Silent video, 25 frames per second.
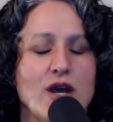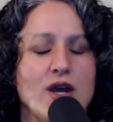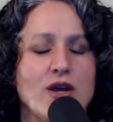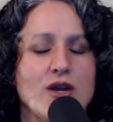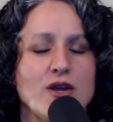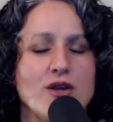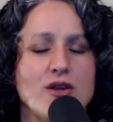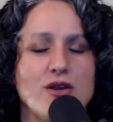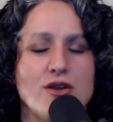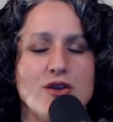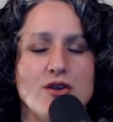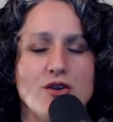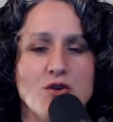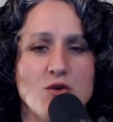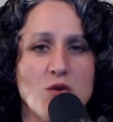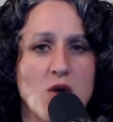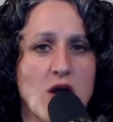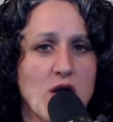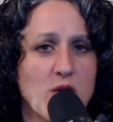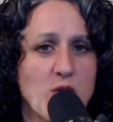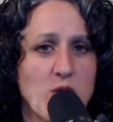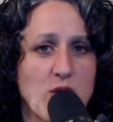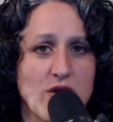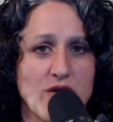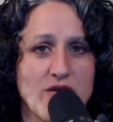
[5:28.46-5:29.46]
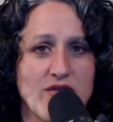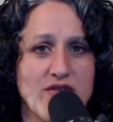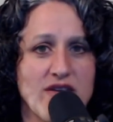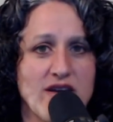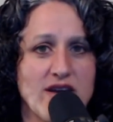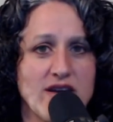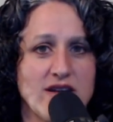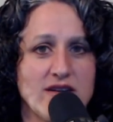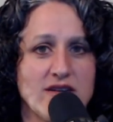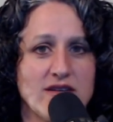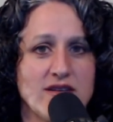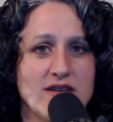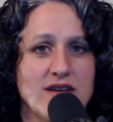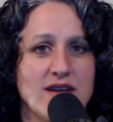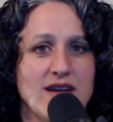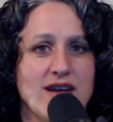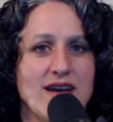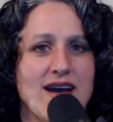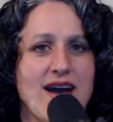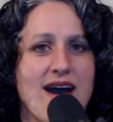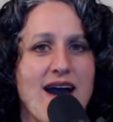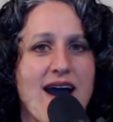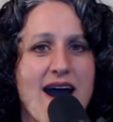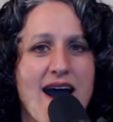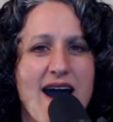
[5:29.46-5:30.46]
You are worth it.
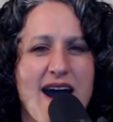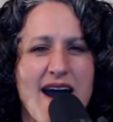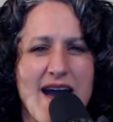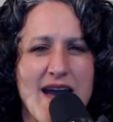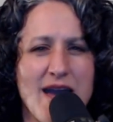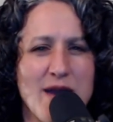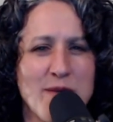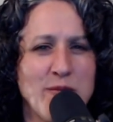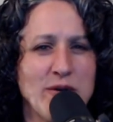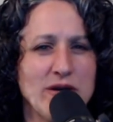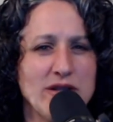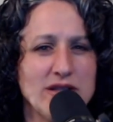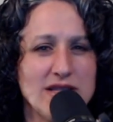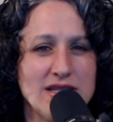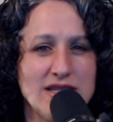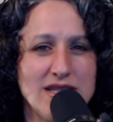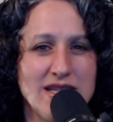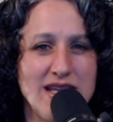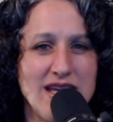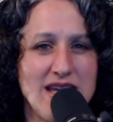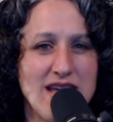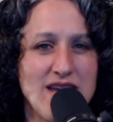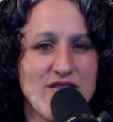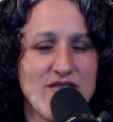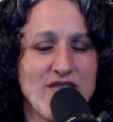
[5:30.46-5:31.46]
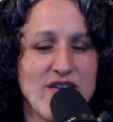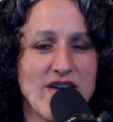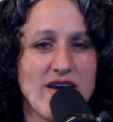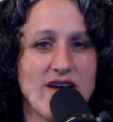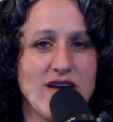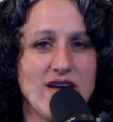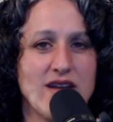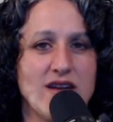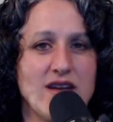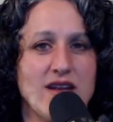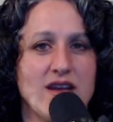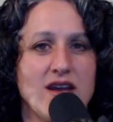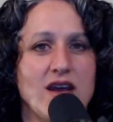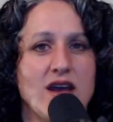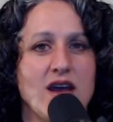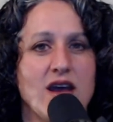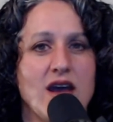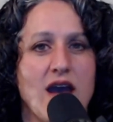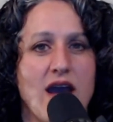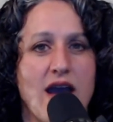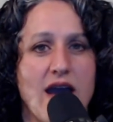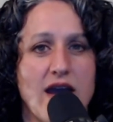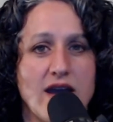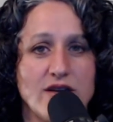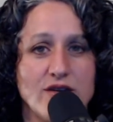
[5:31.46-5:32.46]
I believe it.
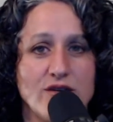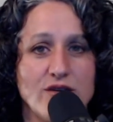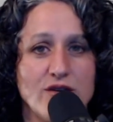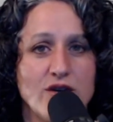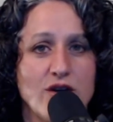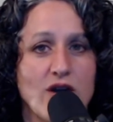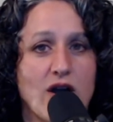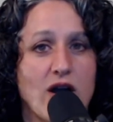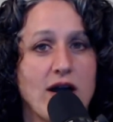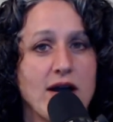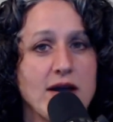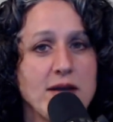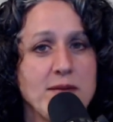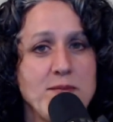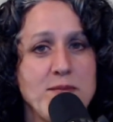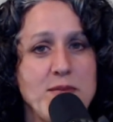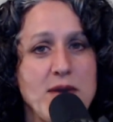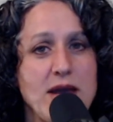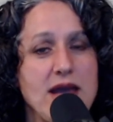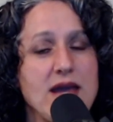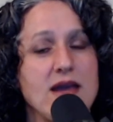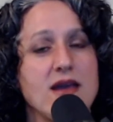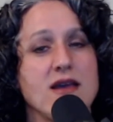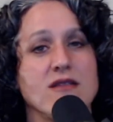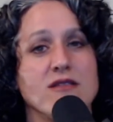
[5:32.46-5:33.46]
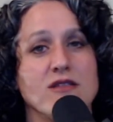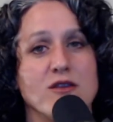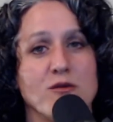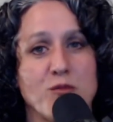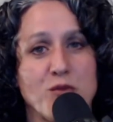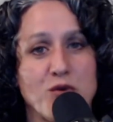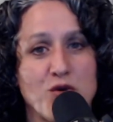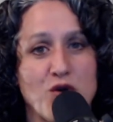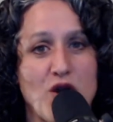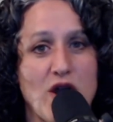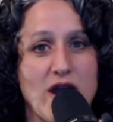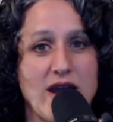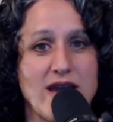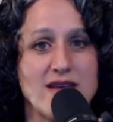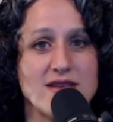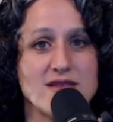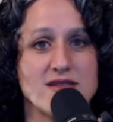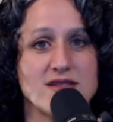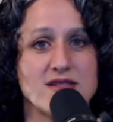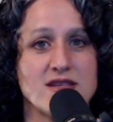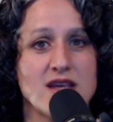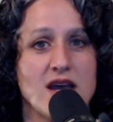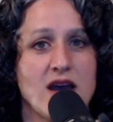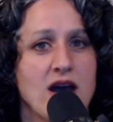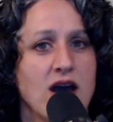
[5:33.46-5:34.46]
And God paid the
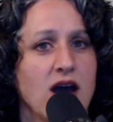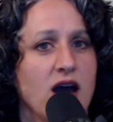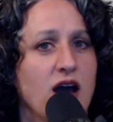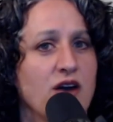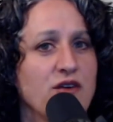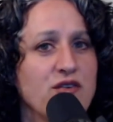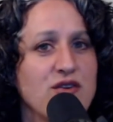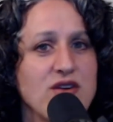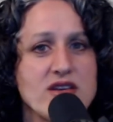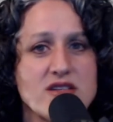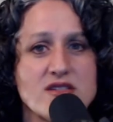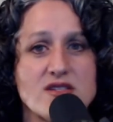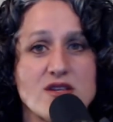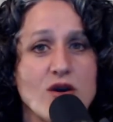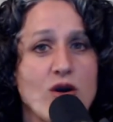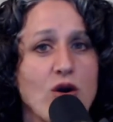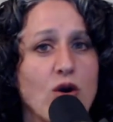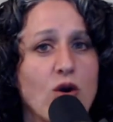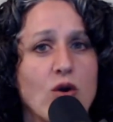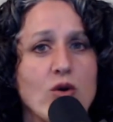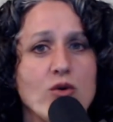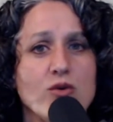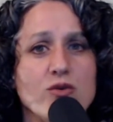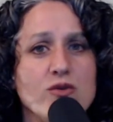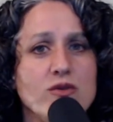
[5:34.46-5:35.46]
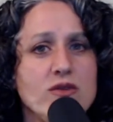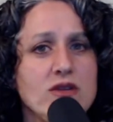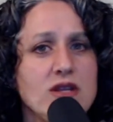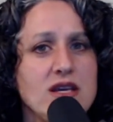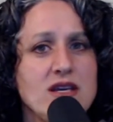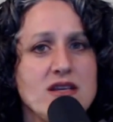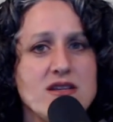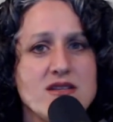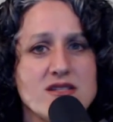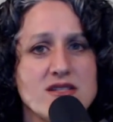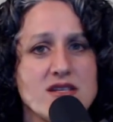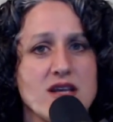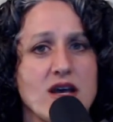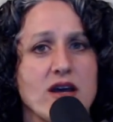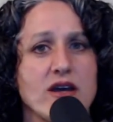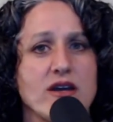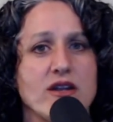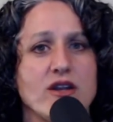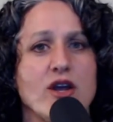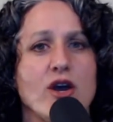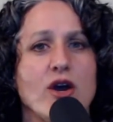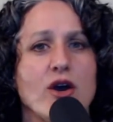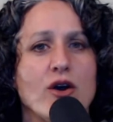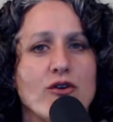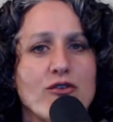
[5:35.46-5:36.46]
price of his only
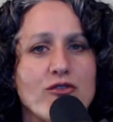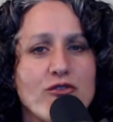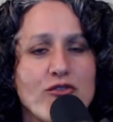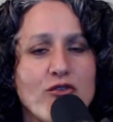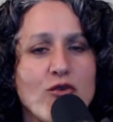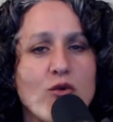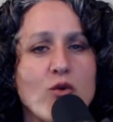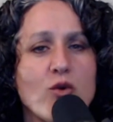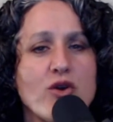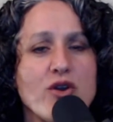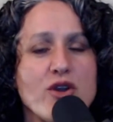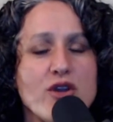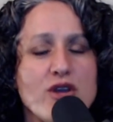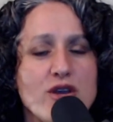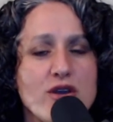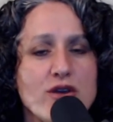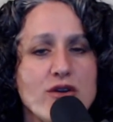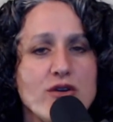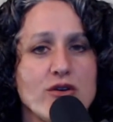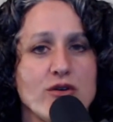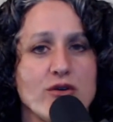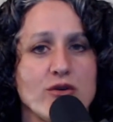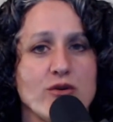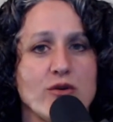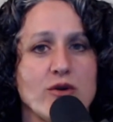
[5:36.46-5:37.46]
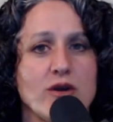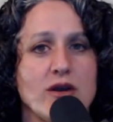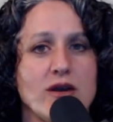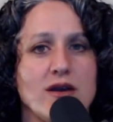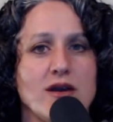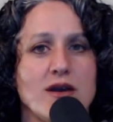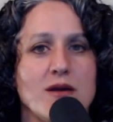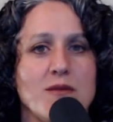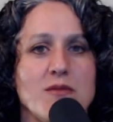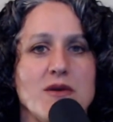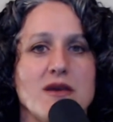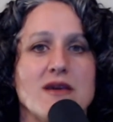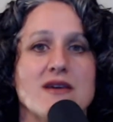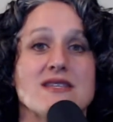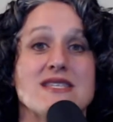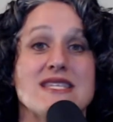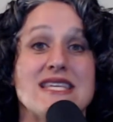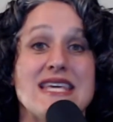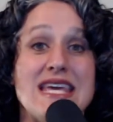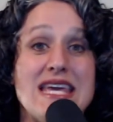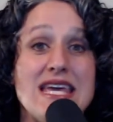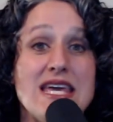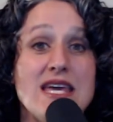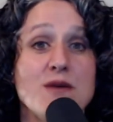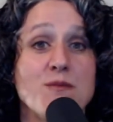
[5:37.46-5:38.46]
son for you because
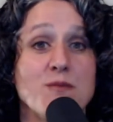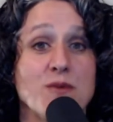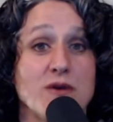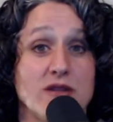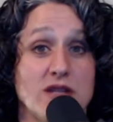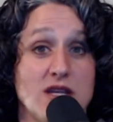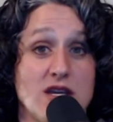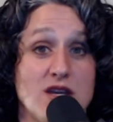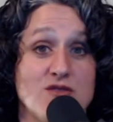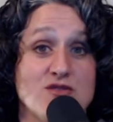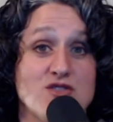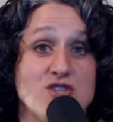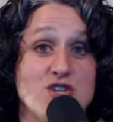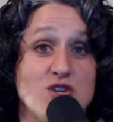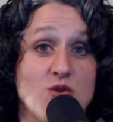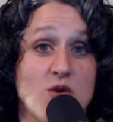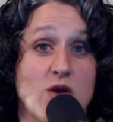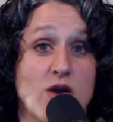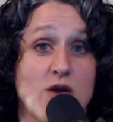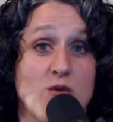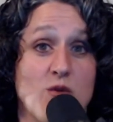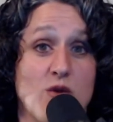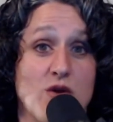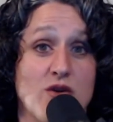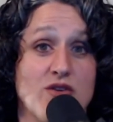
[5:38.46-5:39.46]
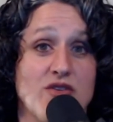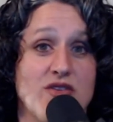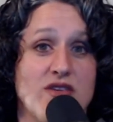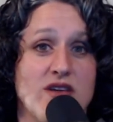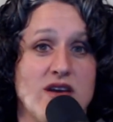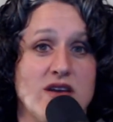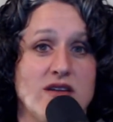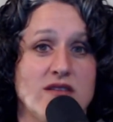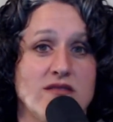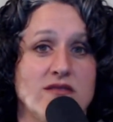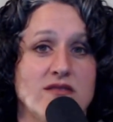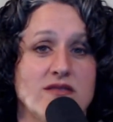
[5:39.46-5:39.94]
he believes you are worth it.